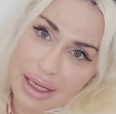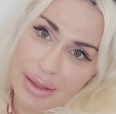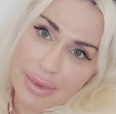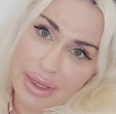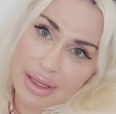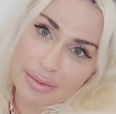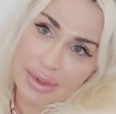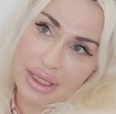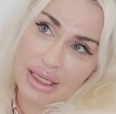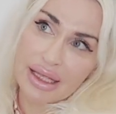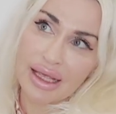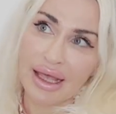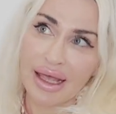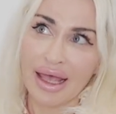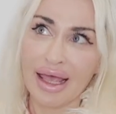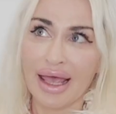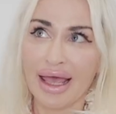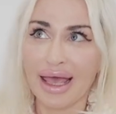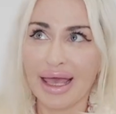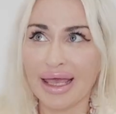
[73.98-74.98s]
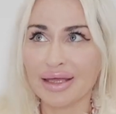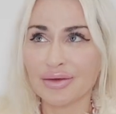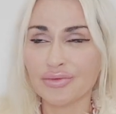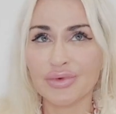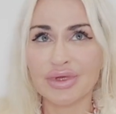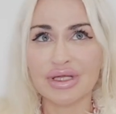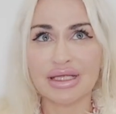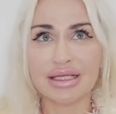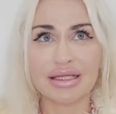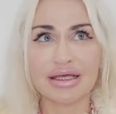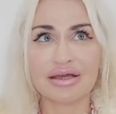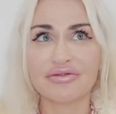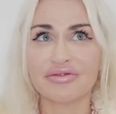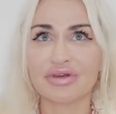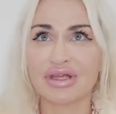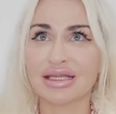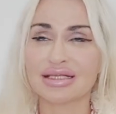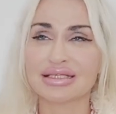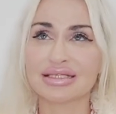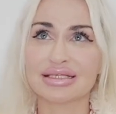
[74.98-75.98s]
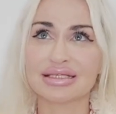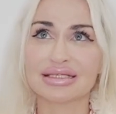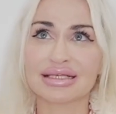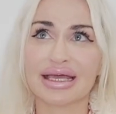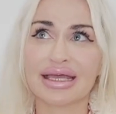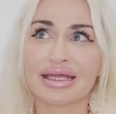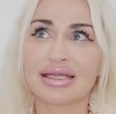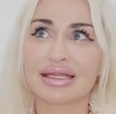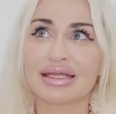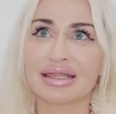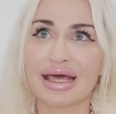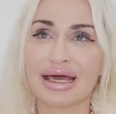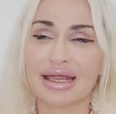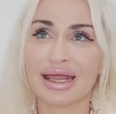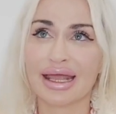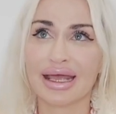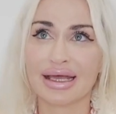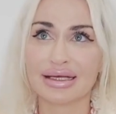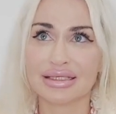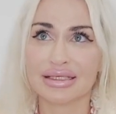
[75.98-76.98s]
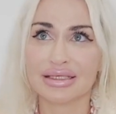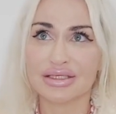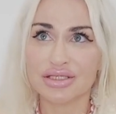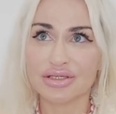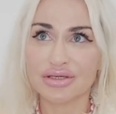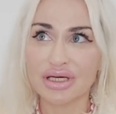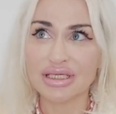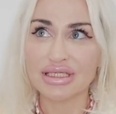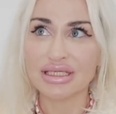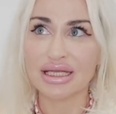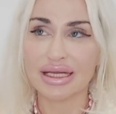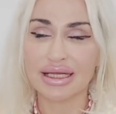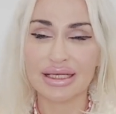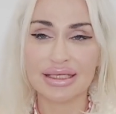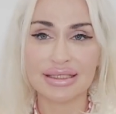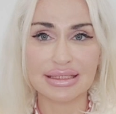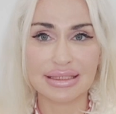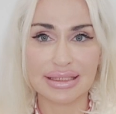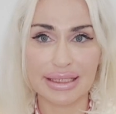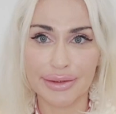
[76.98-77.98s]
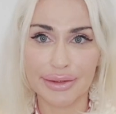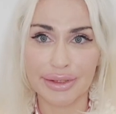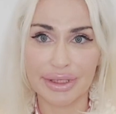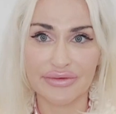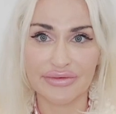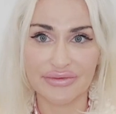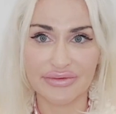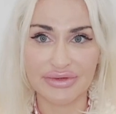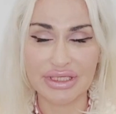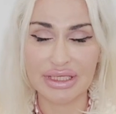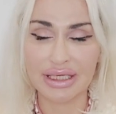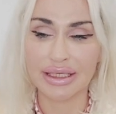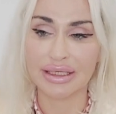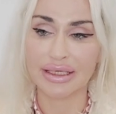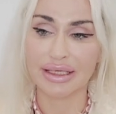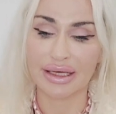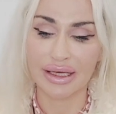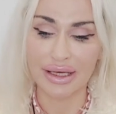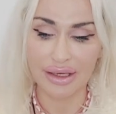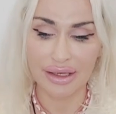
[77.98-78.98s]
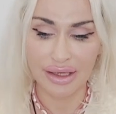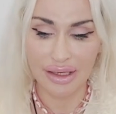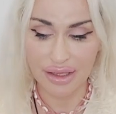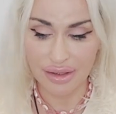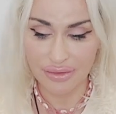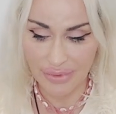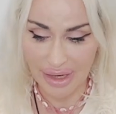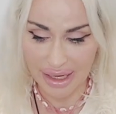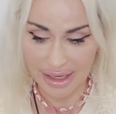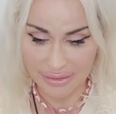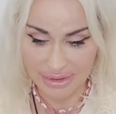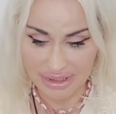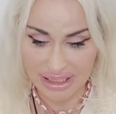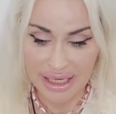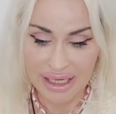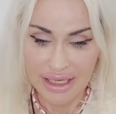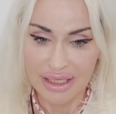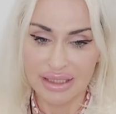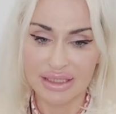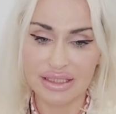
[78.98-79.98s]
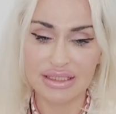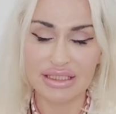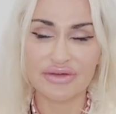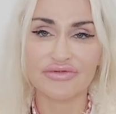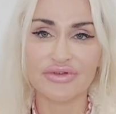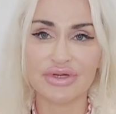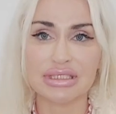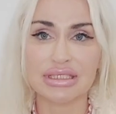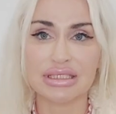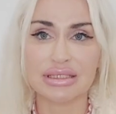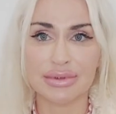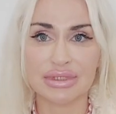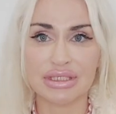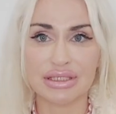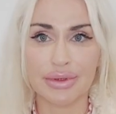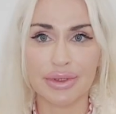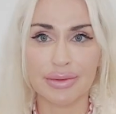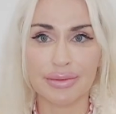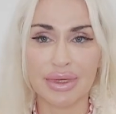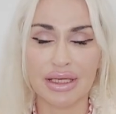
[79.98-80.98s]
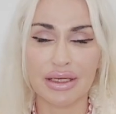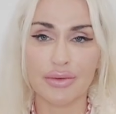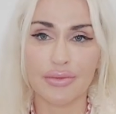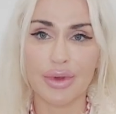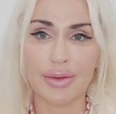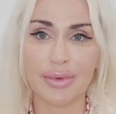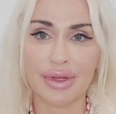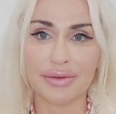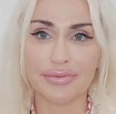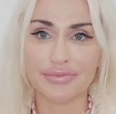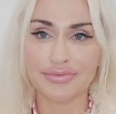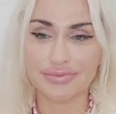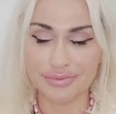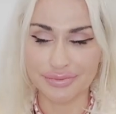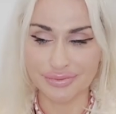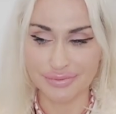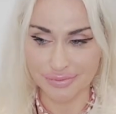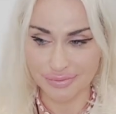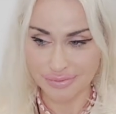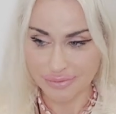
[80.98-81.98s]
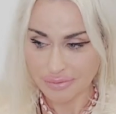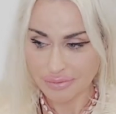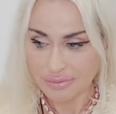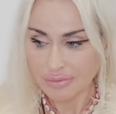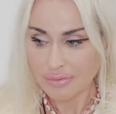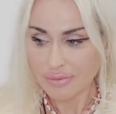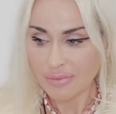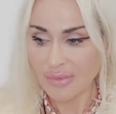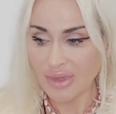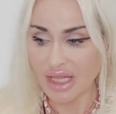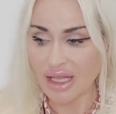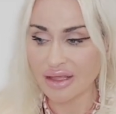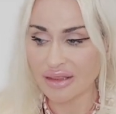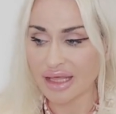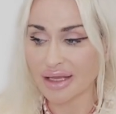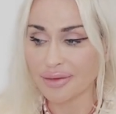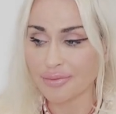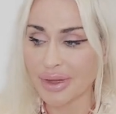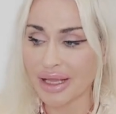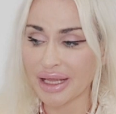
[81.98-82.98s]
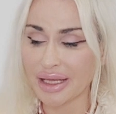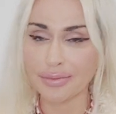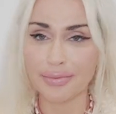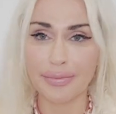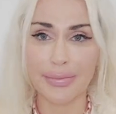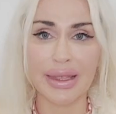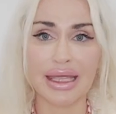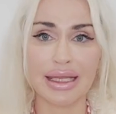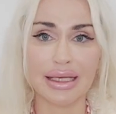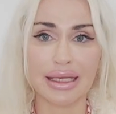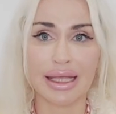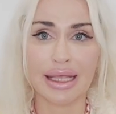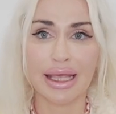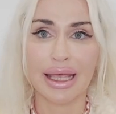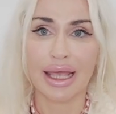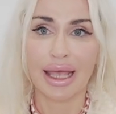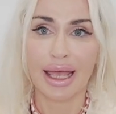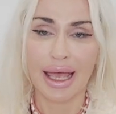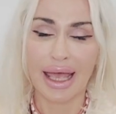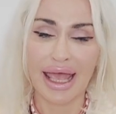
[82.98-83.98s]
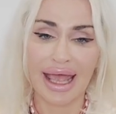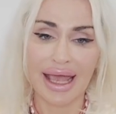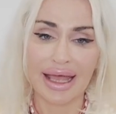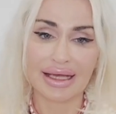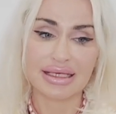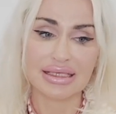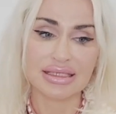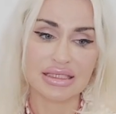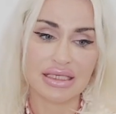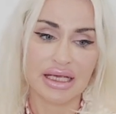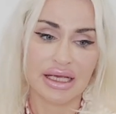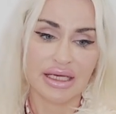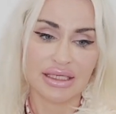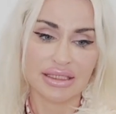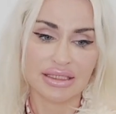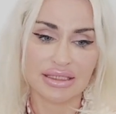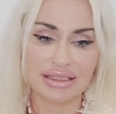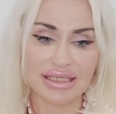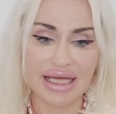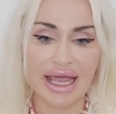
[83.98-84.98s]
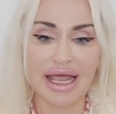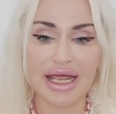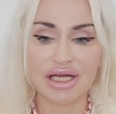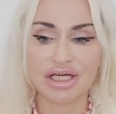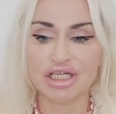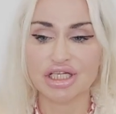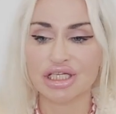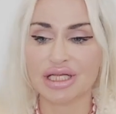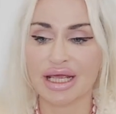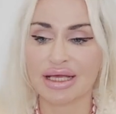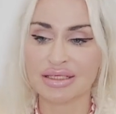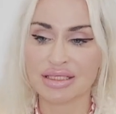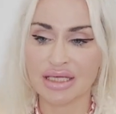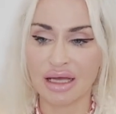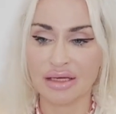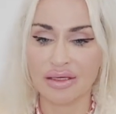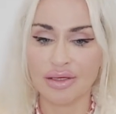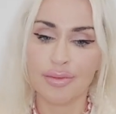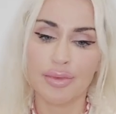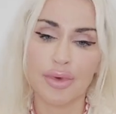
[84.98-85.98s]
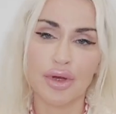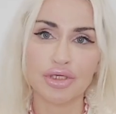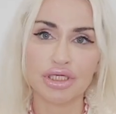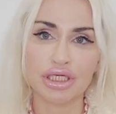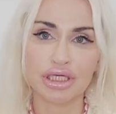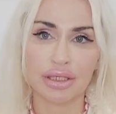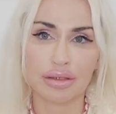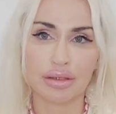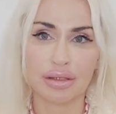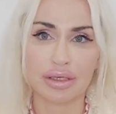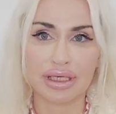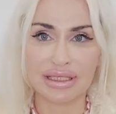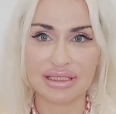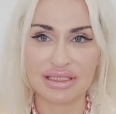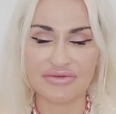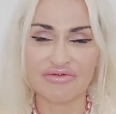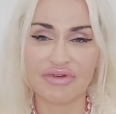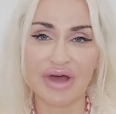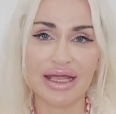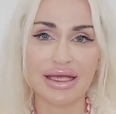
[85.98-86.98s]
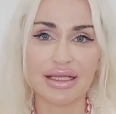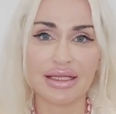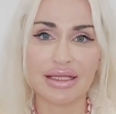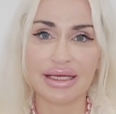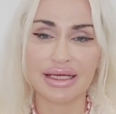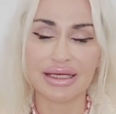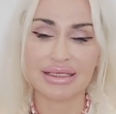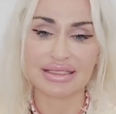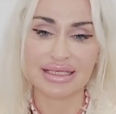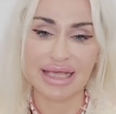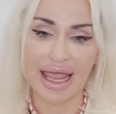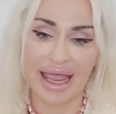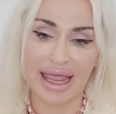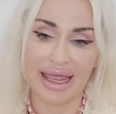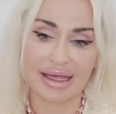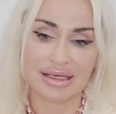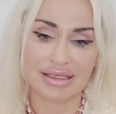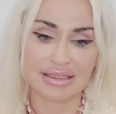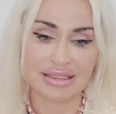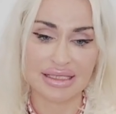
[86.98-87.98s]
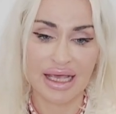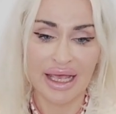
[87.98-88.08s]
baby, and we live in a society that has constructed its narratives around the differences between men and women, that paint men as detached, as unemotional, as violent, as